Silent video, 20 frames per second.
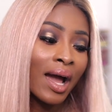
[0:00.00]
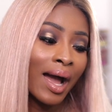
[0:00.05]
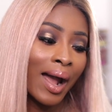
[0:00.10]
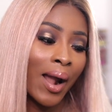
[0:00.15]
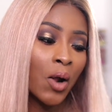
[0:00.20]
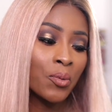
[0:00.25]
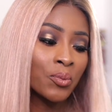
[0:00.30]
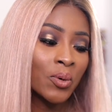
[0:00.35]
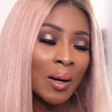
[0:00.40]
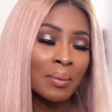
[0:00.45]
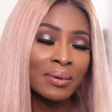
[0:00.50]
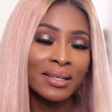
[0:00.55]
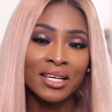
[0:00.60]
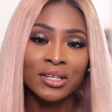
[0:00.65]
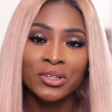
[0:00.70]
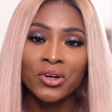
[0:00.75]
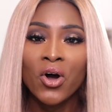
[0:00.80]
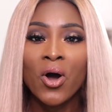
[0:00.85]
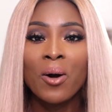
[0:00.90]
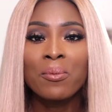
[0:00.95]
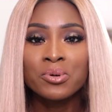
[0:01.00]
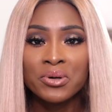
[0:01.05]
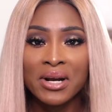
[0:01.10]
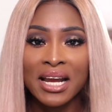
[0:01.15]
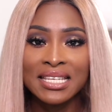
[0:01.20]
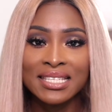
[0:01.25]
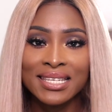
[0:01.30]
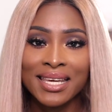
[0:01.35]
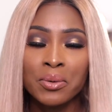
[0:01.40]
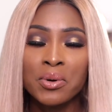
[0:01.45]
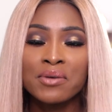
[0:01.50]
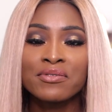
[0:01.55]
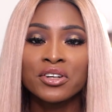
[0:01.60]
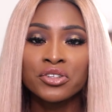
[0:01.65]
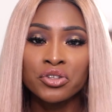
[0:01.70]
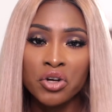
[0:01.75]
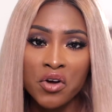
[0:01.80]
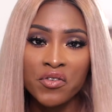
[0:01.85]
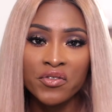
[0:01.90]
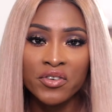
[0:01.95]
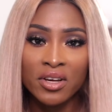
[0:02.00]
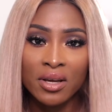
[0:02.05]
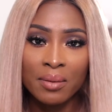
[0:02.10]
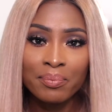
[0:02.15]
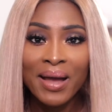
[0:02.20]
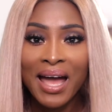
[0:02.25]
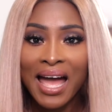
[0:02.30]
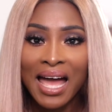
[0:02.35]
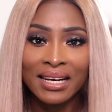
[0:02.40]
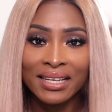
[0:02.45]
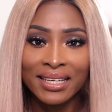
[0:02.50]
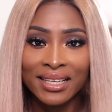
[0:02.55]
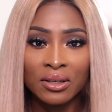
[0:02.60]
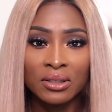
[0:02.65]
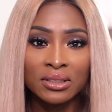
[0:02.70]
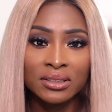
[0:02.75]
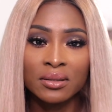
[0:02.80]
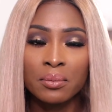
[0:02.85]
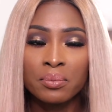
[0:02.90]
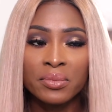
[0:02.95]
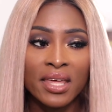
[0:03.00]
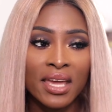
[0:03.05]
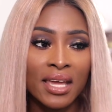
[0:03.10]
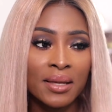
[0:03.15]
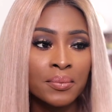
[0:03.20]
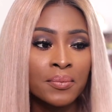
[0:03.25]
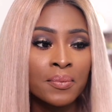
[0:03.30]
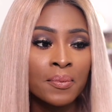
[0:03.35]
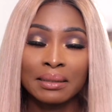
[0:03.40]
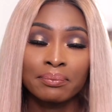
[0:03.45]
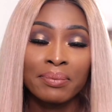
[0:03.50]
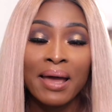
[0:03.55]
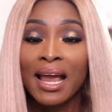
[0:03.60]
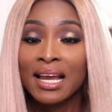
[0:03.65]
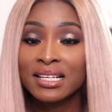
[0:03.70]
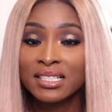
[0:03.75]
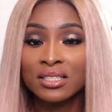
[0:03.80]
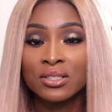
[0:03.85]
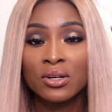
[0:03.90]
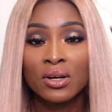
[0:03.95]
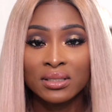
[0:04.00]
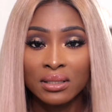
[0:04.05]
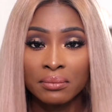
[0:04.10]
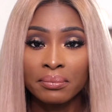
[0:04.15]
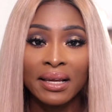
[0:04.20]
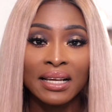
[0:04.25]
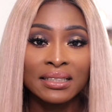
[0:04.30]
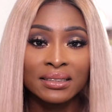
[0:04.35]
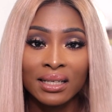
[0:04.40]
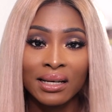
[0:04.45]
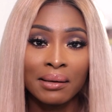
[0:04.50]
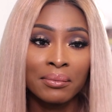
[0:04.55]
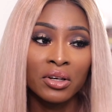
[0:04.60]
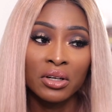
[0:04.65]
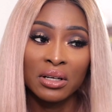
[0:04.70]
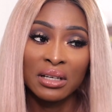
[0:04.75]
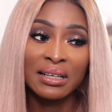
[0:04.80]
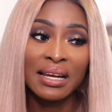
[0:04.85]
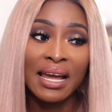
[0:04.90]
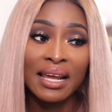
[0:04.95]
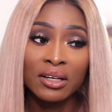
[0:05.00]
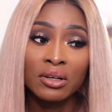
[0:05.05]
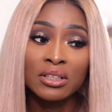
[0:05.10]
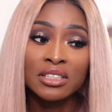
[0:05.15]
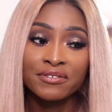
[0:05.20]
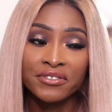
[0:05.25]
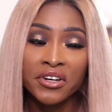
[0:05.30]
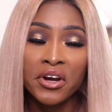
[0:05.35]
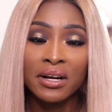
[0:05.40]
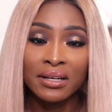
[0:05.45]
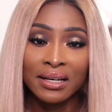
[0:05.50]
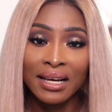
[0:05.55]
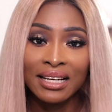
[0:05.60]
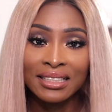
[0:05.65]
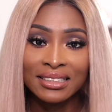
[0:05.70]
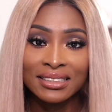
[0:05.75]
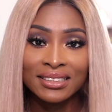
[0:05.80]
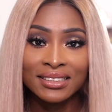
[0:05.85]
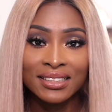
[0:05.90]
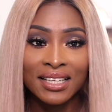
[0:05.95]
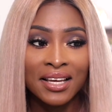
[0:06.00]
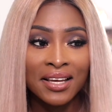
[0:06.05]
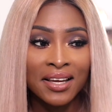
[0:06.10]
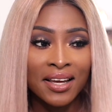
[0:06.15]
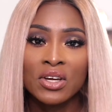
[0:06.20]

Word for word: I would probably incorporate it with another palette or something the packaging looks amazing I'm not gonna lie it looks very nice